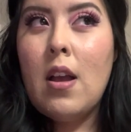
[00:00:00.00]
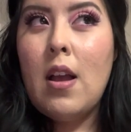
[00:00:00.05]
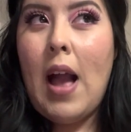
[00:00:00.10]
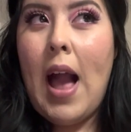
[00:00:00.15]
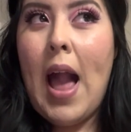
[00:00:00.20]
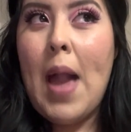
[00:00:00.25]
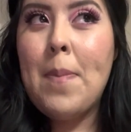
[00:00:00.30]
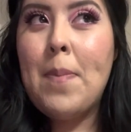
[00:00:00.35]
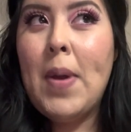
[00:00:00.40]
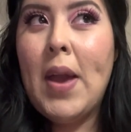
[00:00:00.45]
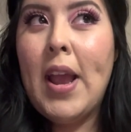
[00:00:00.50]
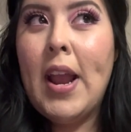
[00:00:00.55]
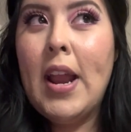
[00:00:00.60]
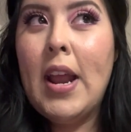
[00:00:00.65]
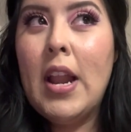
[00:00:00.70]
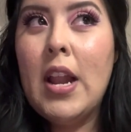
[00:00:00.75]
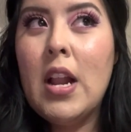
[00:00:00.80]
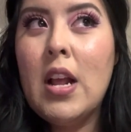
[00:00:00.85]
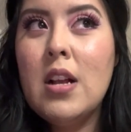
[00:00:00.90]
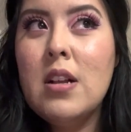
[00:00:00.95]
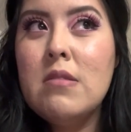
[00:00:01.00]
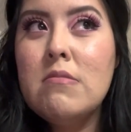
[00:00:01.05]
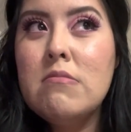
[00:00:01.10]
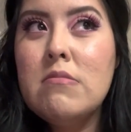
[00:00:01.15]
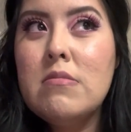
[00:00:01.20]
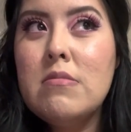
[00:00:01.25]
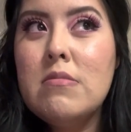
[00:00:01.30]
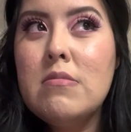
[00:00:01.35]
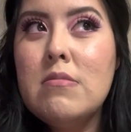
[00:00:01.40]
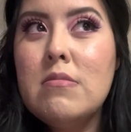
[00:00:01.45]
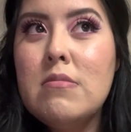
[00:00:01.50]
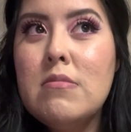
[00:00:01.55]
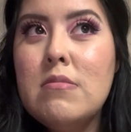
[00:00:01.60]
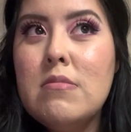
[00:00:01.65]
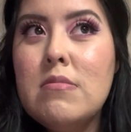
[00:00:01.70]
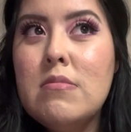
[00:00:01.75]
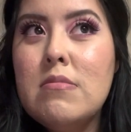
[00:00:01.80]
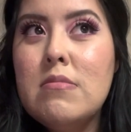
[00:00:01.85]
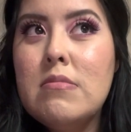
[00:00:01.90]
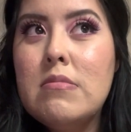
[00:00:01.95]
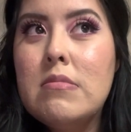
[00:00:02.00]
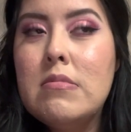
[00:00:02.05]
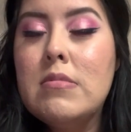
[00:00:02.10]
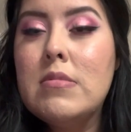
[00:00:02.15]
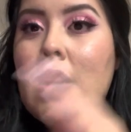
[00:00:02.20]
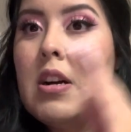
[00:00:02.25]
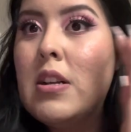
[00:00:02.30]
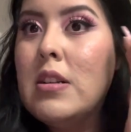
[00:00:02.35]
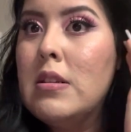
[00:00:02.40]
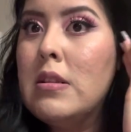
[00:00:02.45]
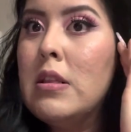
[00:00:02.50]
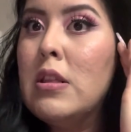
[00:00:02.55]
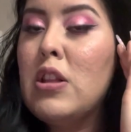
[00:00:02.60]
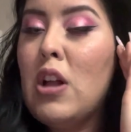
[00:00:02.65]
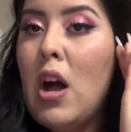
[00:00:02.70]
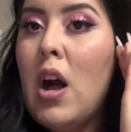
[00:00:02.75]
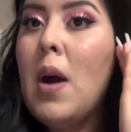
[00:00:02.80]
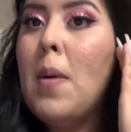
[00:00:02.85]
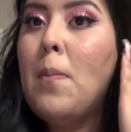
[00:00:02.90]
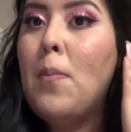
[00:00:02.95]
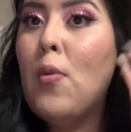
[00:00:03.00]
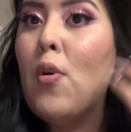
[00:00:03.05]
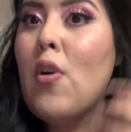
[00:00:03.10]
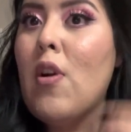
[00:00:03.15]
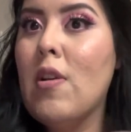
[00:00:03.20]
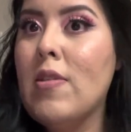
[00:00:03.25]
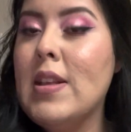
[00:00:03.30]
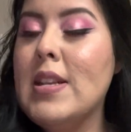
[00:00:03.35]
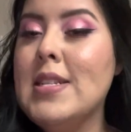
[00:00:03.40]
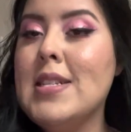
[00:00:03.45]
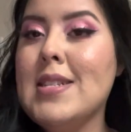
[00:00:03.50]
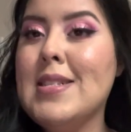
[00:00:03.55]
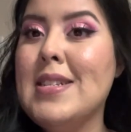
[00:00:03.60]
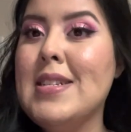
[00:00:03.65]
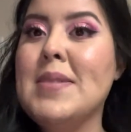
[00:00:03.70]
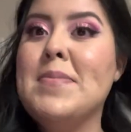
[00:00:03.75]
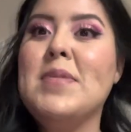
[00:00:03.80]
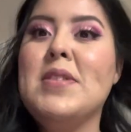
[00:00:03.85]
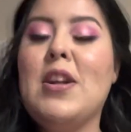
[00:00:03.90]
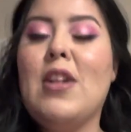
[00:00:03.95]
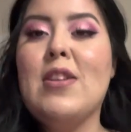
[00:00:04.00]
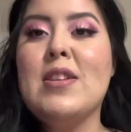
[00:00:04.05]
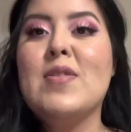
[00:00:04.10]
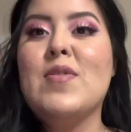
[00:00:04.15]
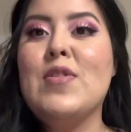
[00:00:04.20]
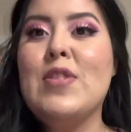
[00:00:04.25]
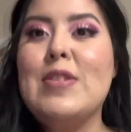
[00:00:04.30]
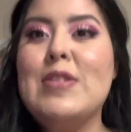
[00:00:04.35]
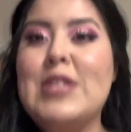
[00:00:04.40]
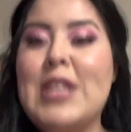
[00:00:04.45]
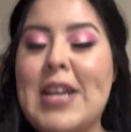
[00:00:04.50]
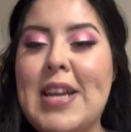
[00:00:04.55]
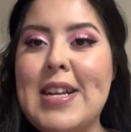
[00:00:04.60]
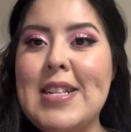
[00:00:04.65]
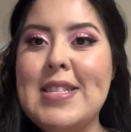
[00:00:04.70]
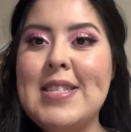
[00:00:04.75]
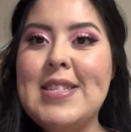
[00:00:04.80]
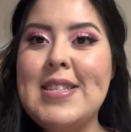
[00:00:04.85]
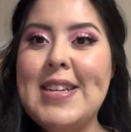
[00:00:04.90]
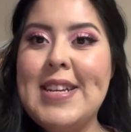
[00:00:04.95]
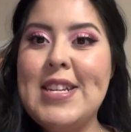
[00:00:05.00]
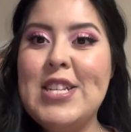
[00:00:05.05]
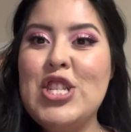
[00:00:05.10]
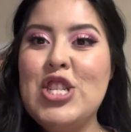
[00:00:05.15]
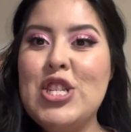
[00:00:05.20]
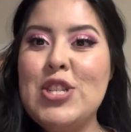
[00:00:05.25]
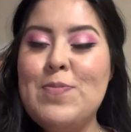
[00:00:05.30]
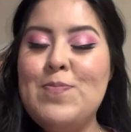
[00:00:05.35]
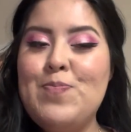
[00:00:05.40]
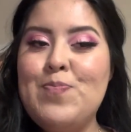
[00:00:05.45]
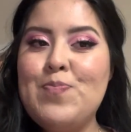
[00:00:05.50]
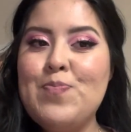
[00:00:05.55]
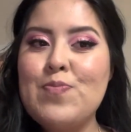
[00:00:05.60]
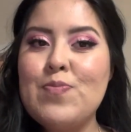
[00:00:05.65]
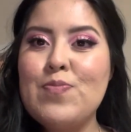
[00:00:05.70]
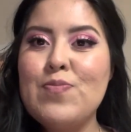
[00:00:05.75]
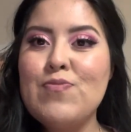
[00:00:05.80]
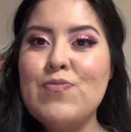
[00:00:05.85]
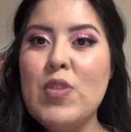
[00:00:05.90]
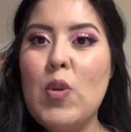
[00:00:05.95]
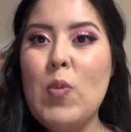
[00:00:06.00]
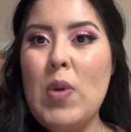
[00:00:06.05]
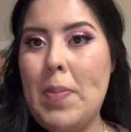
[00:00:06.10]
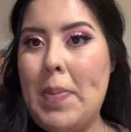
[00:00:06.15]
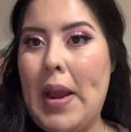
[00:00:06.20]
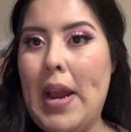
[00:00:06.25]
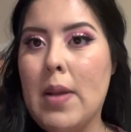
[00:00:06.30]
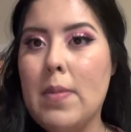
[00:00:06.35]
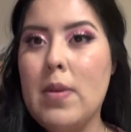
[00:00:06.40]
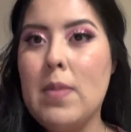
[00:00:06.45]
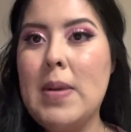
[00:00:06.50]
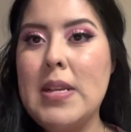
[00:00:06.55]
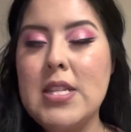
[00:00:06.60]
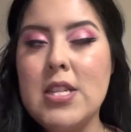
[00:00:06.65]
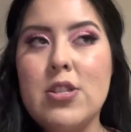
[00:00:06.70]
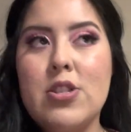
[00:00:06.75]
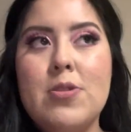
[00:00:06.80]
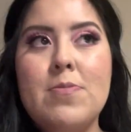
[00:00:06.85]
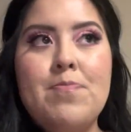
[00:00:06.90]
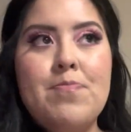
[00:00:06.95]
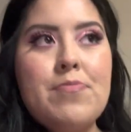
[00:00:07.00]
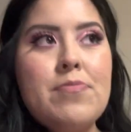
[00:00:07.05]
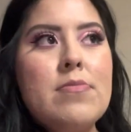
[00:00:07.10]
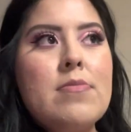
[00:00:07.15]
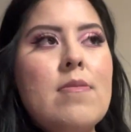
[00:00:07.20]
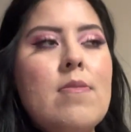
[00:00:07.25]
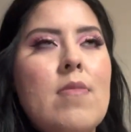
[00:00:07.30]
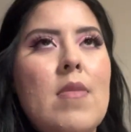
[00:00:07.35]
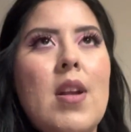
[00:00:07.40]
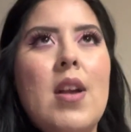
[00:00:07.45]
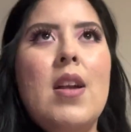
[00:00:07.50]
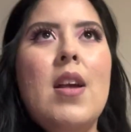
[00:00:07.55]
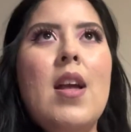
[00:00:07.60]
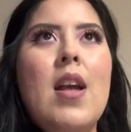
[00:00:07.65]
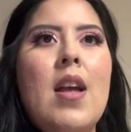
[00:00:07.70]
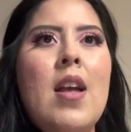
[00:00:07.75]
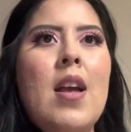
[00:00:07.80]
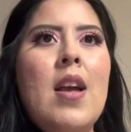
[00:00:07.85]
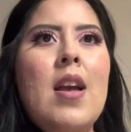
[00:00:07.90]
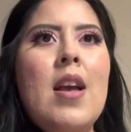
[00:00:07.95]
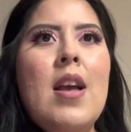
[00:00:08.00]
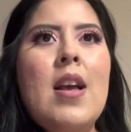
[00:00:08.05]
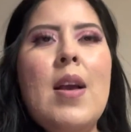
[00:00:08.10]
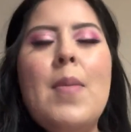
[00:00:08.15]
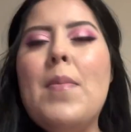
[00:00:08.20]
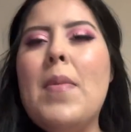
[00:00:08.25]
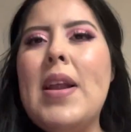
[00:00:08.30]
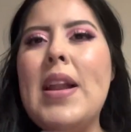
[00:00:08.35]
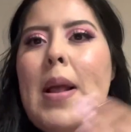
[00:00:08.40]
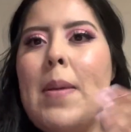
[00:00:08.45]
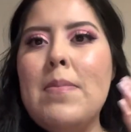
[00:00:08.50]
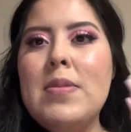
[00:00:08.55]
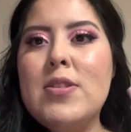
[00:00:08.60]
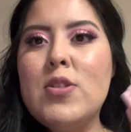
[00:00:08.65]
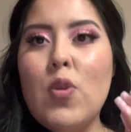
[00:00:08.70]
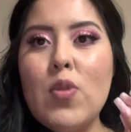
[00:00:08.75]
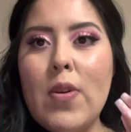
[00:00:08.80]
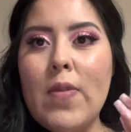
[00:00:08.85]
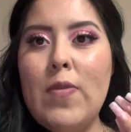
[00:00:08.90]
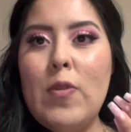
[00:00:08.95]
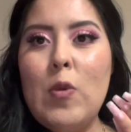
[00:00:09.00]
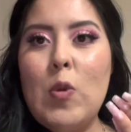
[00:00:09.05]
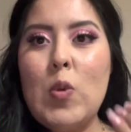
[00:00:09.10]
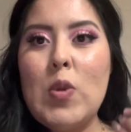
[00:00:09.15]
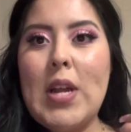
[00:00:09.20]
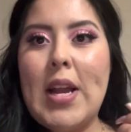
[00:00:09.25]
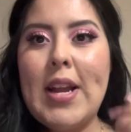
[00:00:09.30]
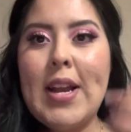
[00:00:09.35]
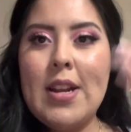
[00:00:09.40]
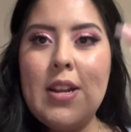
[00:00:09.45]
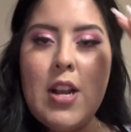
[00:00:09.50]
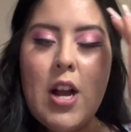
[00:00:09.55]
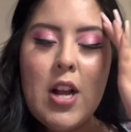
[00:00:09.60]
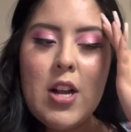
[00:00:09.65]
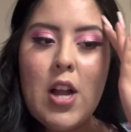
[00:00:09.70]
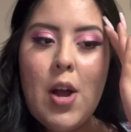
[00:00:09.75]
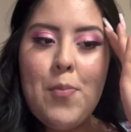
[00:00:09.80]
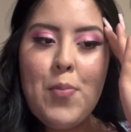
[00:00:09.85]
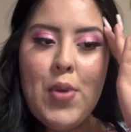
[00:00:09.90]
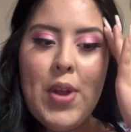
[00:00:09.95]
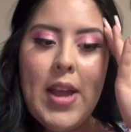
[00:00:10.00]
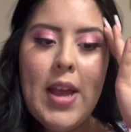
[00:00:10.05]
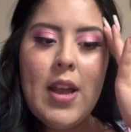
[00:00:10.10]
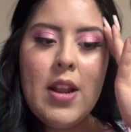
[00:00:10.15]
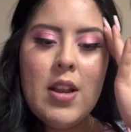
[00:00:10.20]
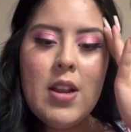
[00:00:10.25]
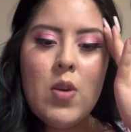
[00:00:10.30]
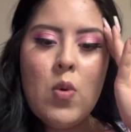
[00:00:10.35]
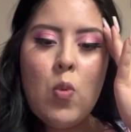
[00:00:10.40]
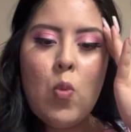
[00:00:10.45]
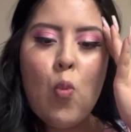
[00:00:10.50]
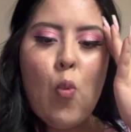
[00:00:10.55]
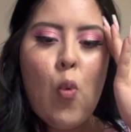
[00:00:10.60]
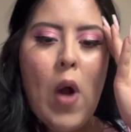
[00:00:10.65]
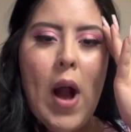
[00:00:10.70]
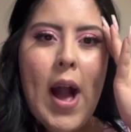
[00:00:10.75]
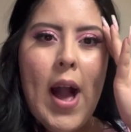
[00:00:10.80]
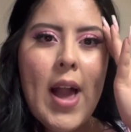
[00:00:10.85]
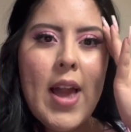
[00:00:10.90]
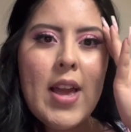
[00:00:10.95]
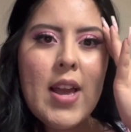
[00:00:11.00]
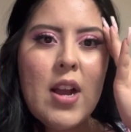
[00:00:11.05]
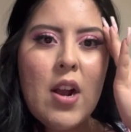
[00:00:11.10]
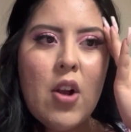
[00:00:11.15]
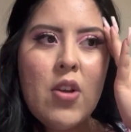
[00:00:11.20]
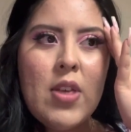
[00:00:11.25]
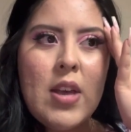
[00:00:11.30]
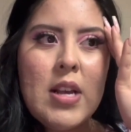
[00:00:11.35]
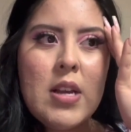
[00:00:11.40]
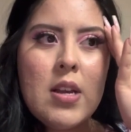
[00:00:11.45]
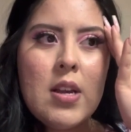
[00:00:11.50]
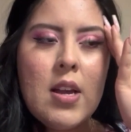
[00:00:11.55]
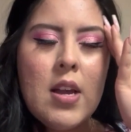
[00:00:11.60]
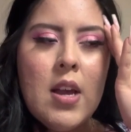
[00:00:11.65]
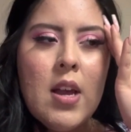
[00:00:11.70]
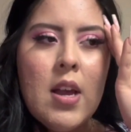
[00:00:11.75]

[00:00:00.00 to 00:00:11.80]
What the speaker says: I paid a lot more than $60-something for those tickets each. We paid, me and my sister. And I'm so confused. I cannot comprehend why are they